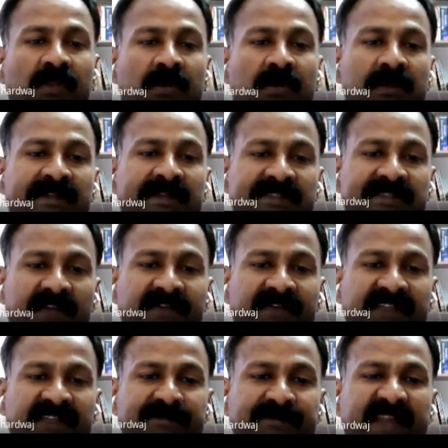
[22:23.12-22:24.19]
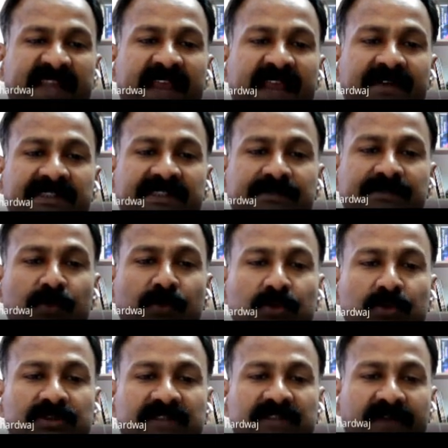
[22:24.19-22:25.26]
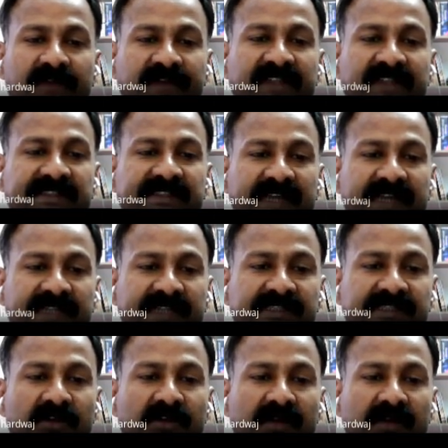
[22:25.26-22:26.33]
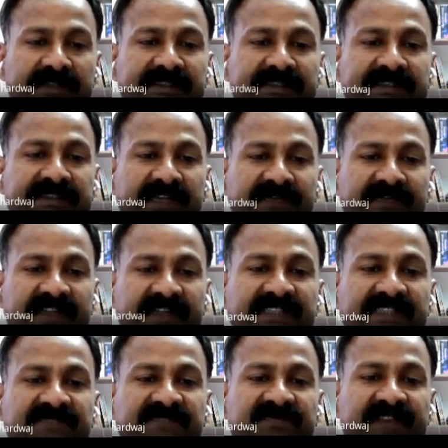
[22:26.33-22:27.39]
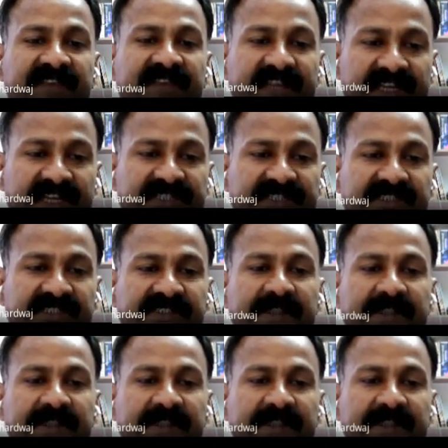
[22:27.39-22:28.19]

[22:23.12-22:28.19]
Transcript: A surface behaves as smooth surface as long as the surface variations